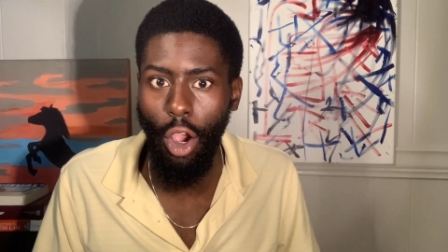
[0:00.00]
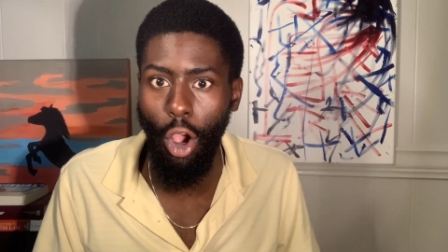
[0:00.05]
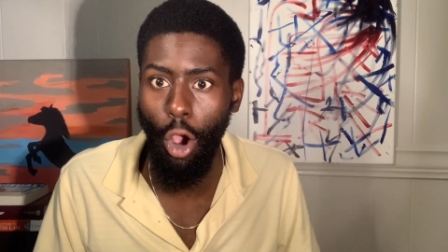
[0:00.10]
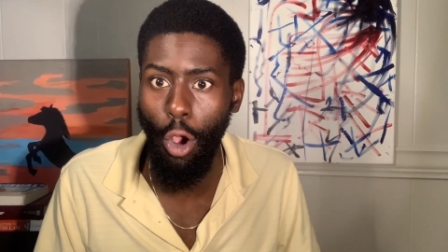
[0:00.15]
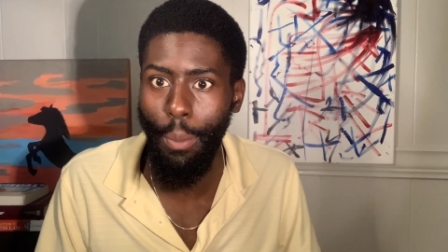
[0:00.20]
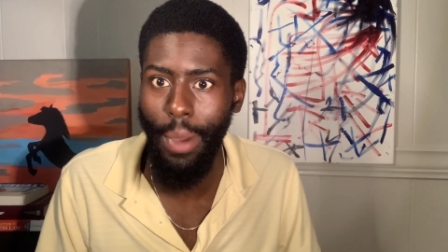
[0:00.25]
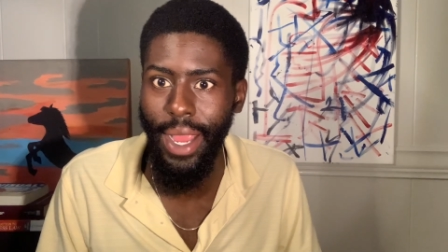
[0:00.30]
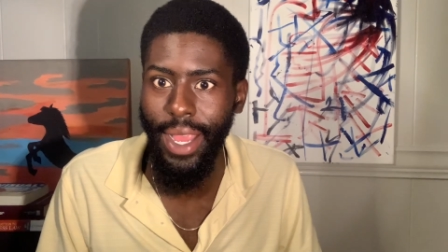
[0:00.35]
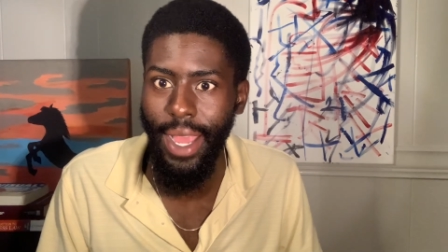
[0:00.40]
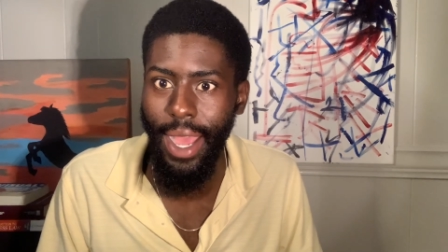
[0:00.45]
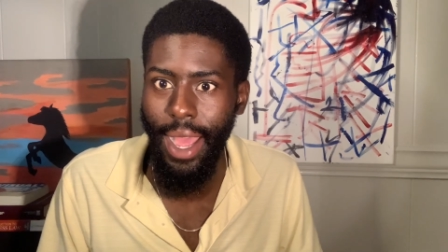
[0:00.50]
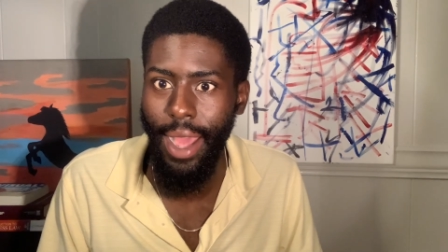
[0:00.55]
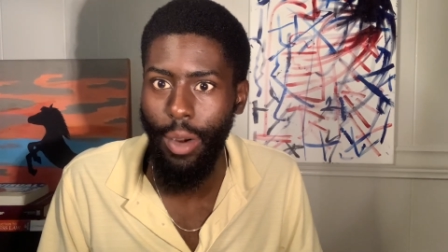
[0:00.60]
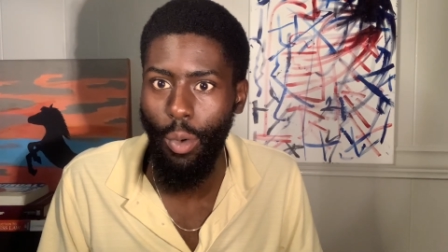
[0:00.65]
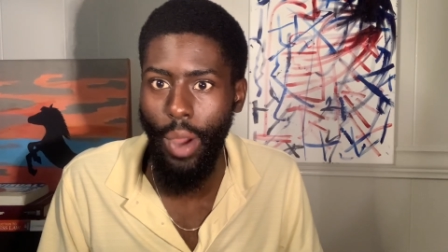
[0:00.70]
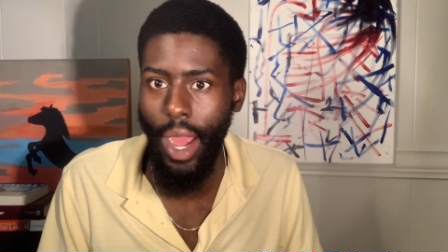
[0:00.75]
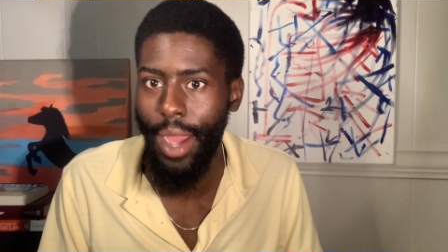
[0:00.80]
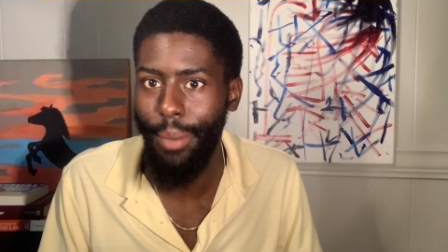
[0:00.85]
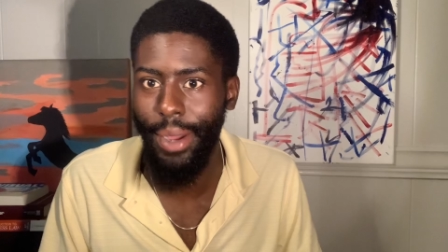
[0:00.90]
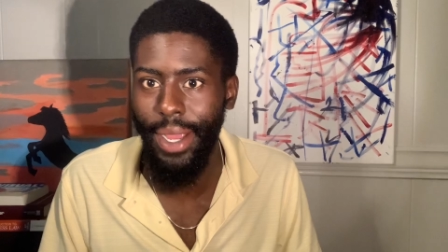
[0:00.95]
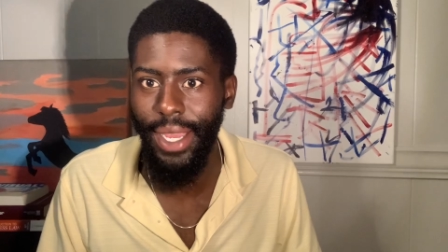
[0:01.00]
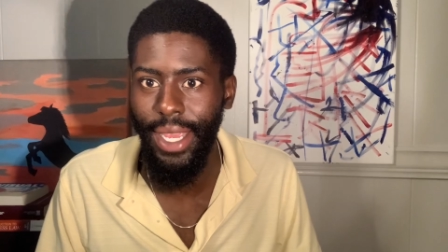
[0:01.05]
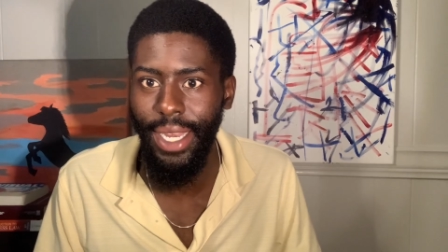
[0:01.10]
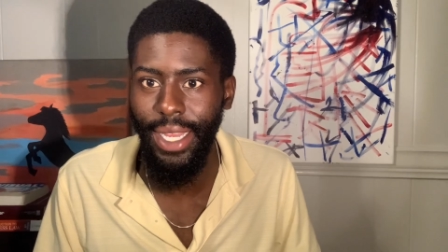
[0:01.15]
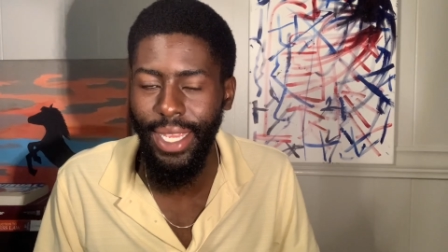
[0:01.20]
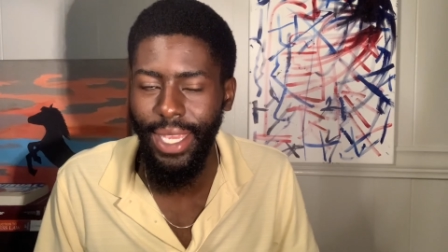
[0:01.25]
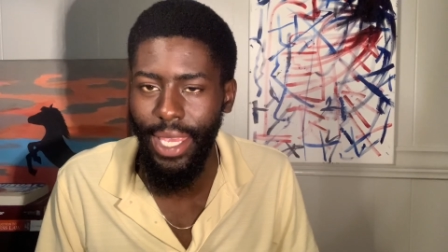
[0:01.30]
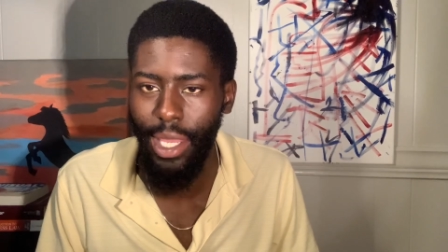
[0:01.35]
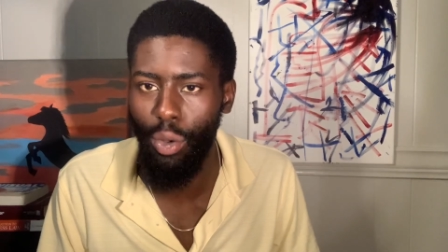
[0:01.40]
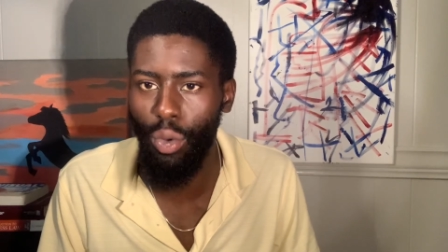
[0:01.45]
oh my God, why am I getting
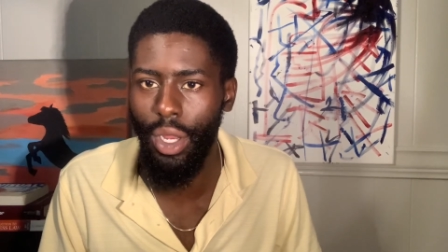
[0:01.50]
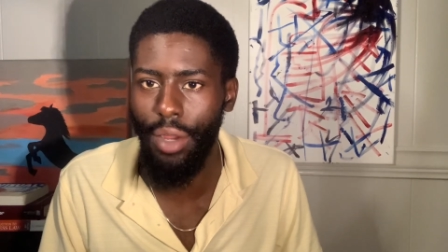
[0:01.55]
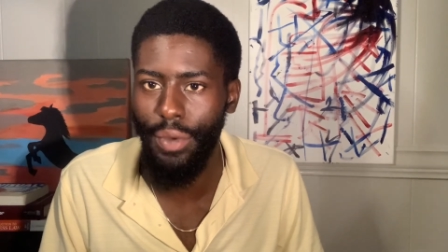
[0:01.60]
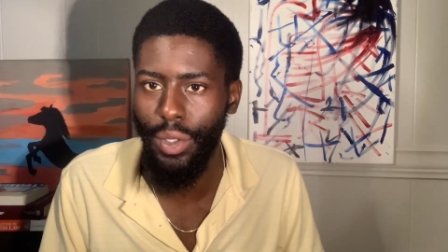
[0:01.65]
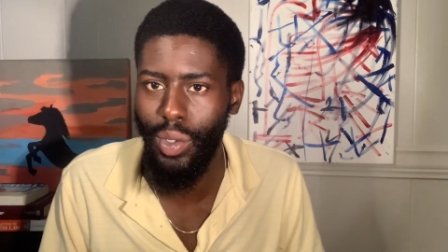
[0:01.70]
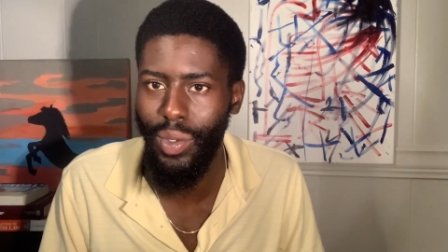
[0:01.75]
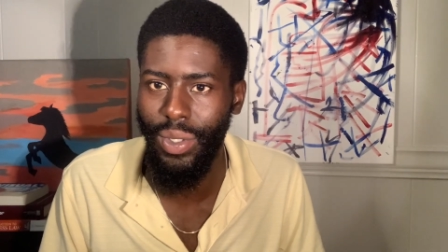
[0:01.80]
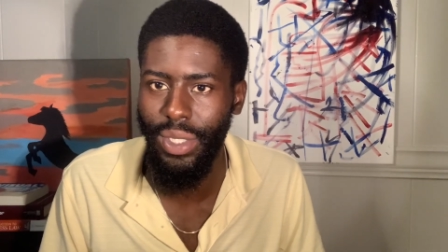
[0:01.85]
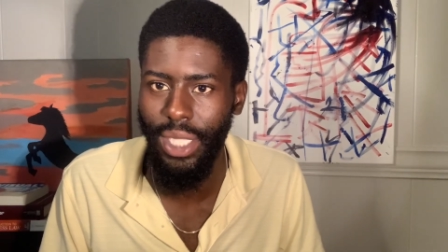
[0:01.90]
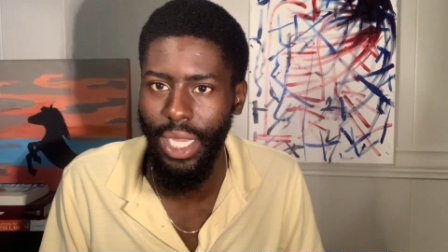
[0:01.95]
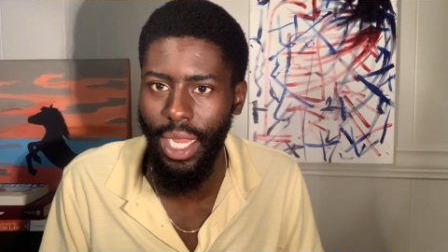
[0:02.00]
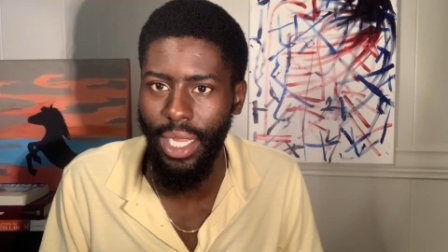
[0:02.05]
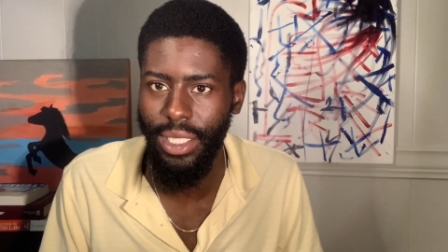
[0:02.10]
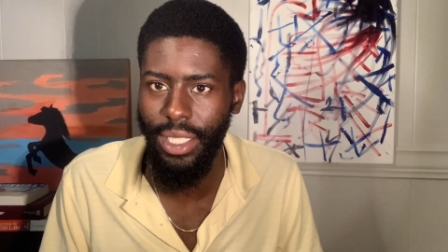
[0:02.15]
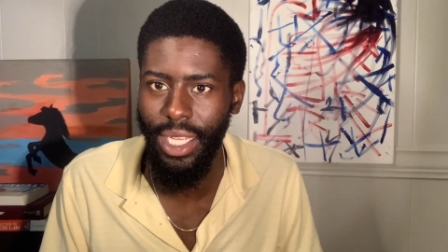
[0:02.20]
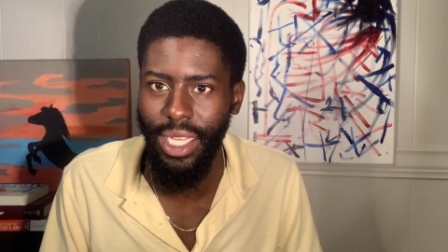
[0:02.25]
killed every 2 seconds?